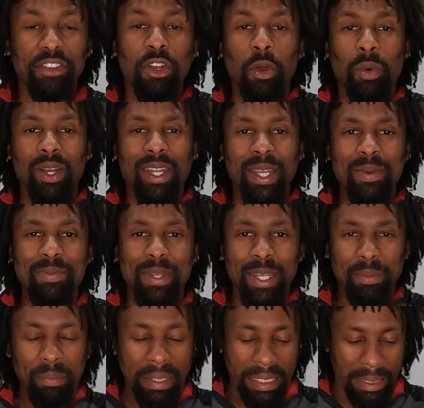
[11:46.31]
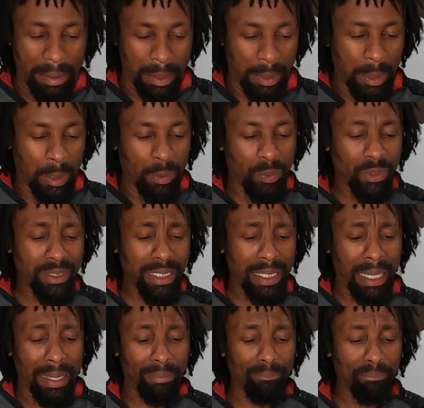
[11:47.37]
even know what MD means. What is that,
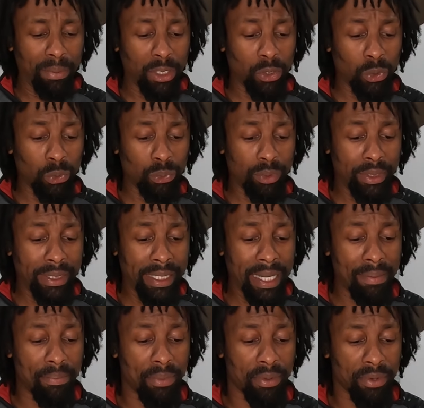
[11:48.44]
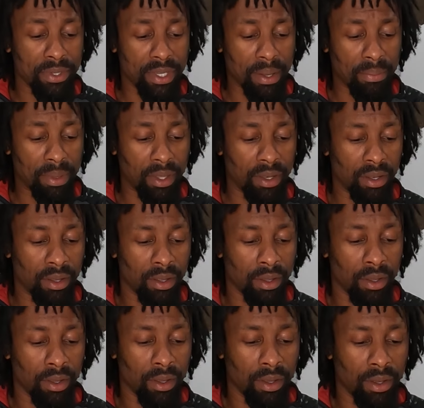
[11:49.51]
like middle depth or something?
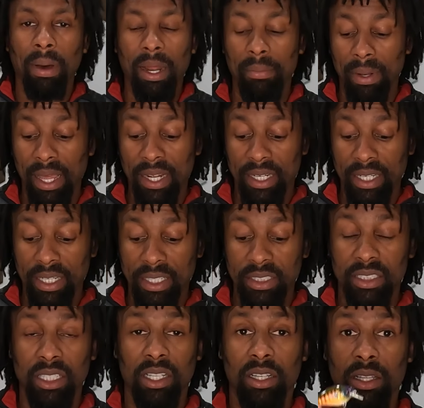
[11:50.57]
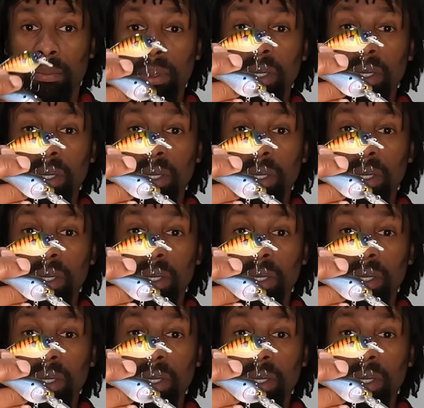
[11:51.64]
Bottom line is the